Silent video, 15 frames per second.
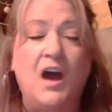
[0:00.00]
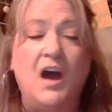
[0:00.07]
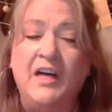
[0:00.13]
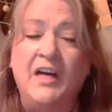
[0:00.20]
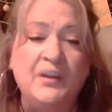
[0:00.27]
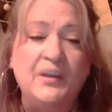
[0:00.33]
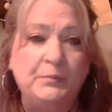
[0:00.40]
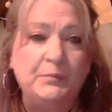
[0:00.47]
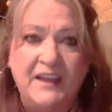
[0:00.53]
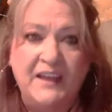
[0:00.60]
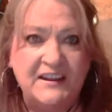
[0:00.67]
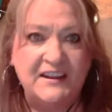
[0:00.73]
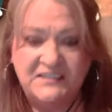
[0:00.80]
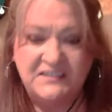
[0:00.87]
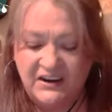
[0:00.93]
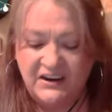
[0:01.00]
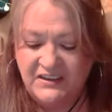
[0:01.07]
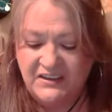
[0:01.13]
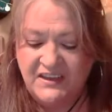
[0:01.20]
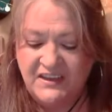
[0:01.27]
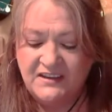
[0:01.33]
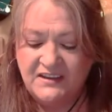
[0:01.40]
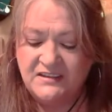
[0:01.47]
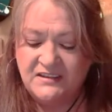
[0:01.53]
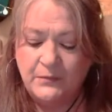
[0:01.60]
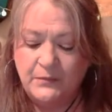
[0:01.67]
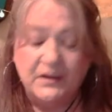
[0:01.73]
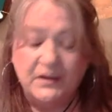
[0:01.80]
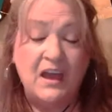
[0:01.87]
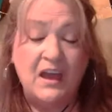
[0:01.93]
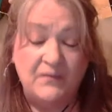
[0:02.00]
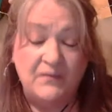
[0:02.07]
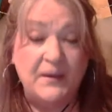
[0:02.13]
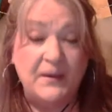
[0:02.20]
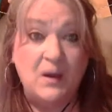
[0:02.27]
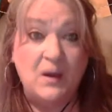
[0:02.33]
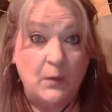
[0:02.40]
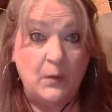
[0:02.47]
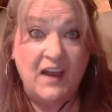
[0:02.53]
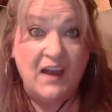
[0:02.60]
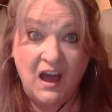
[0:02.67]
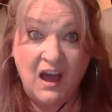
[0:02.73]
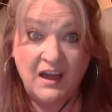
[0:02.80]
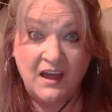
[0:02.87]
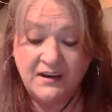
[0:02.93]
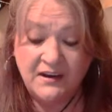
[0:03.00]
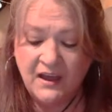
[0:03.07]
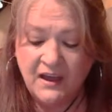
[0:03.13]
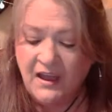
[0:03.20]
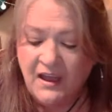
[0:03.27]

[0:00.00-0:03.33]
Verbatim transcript: other planetary things that were have been going on